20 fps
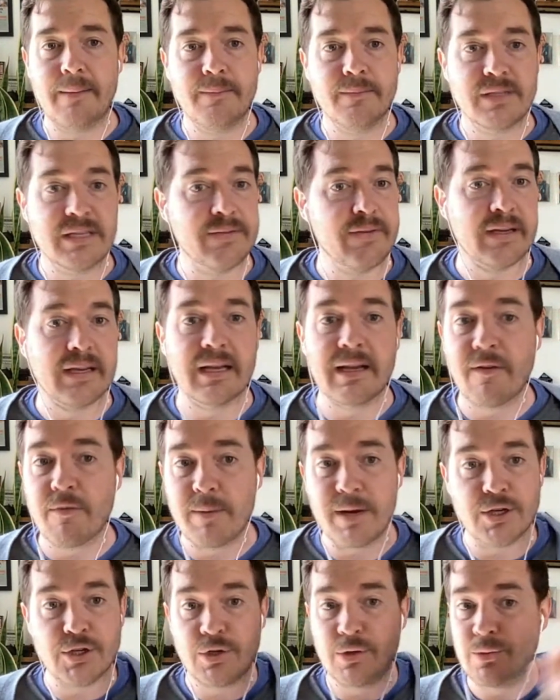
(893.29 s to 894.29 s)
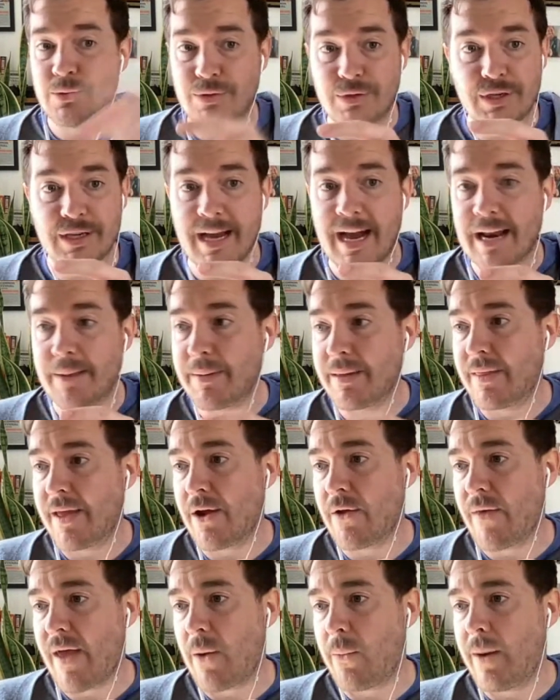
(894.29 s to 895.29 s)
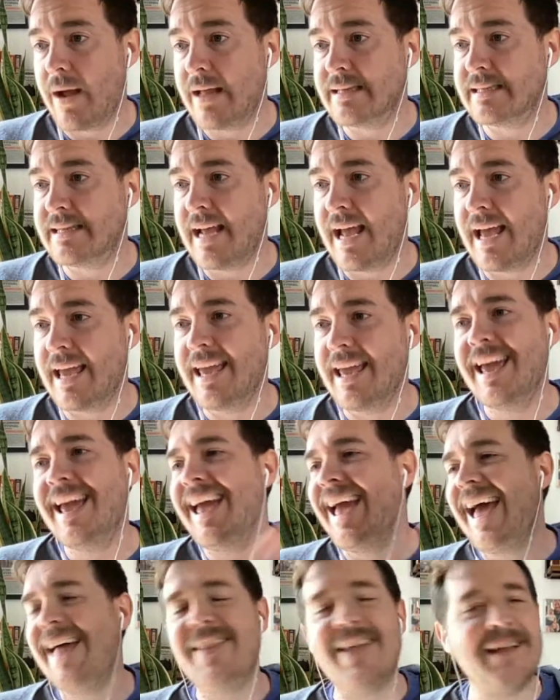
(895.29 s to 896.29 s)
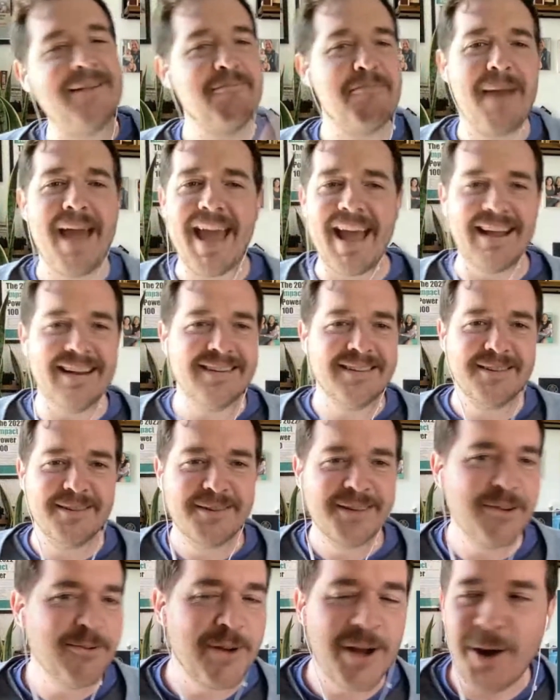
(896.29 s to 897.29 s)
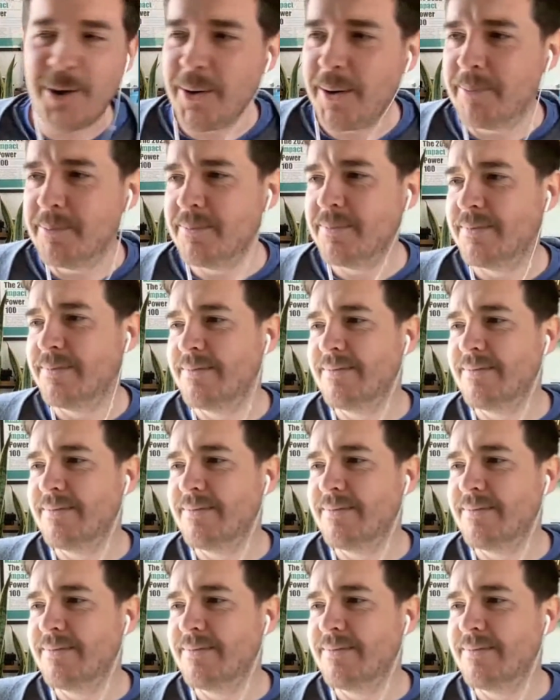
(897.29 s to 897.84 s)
civic and government issues, you got to be there that Wednesday. And then, man, you know them.